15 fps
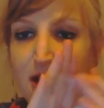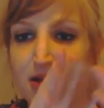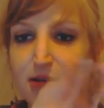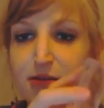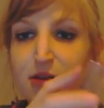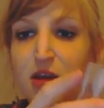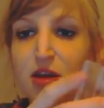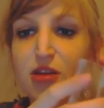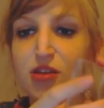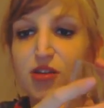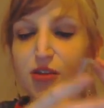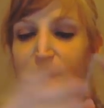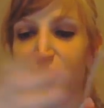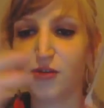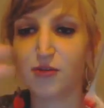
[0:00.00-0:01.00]
on
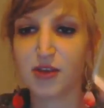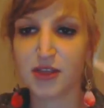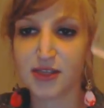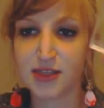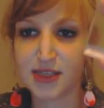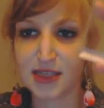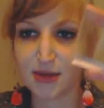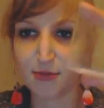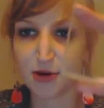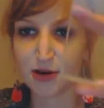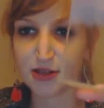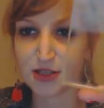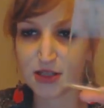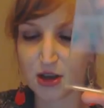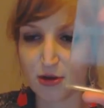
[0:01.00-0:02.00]
so that you can see where
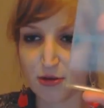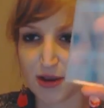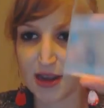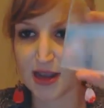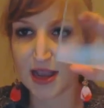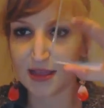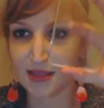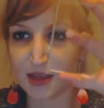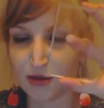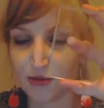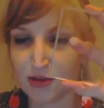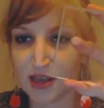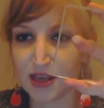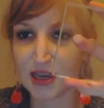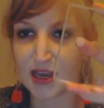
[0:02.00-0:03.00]
it's going and that
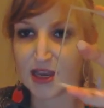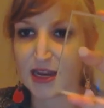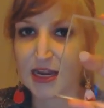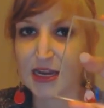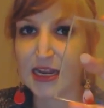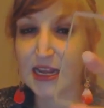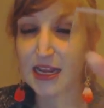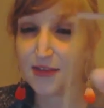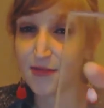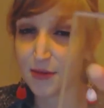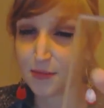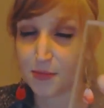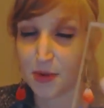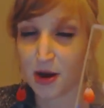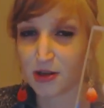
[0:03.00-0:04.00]
you can get an
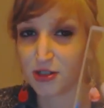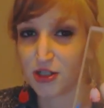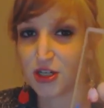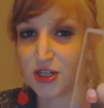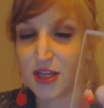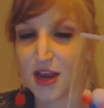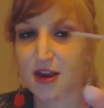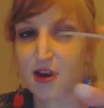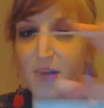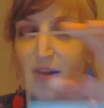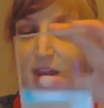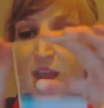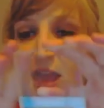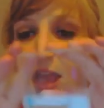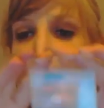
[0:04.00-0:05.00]
even punch there.
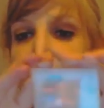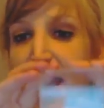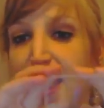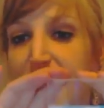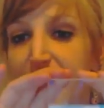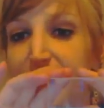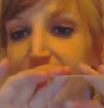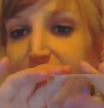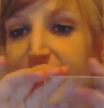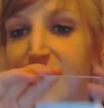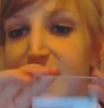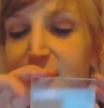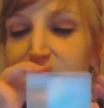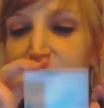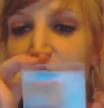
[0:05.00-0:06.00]
And
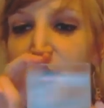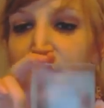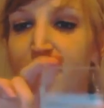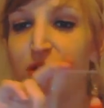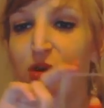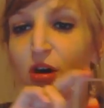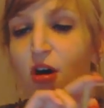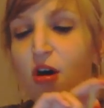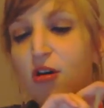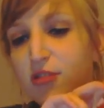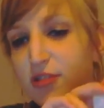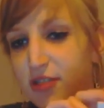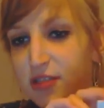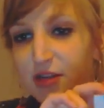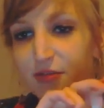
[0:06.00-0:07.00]
these come in
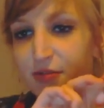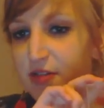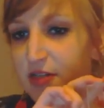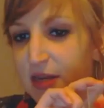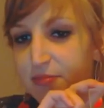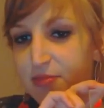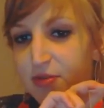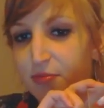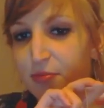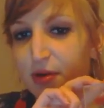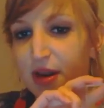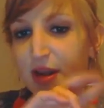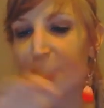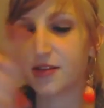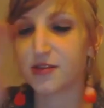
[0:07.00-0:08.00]
all different types of
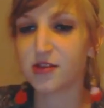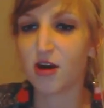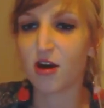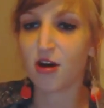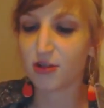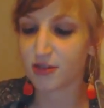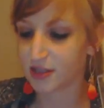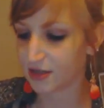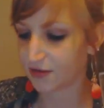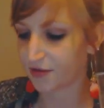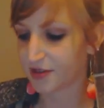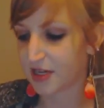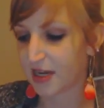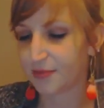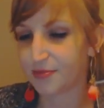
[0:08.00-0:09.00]
brands, all
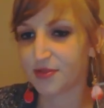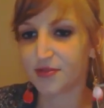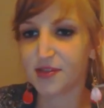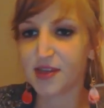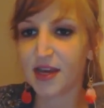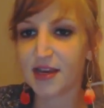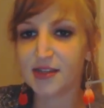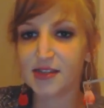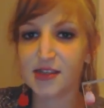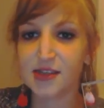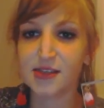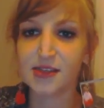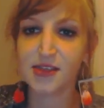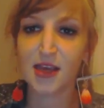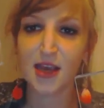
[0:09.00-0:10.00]
different types of
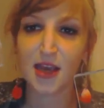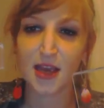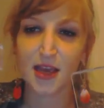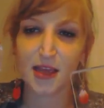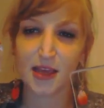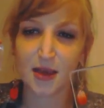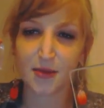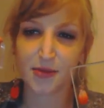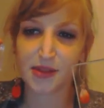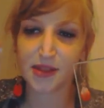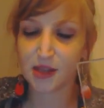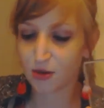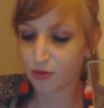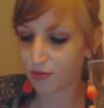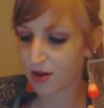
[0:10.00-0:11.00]
sizes. They come in
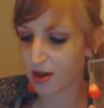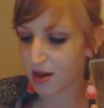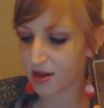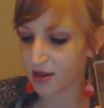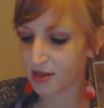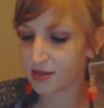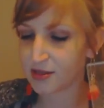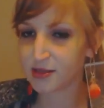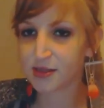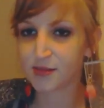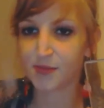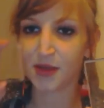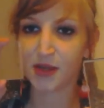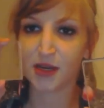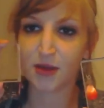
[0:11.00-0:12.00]
little
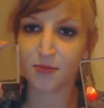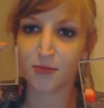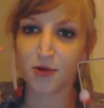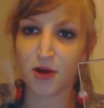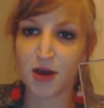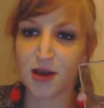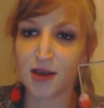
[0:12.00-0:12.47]
ones, medium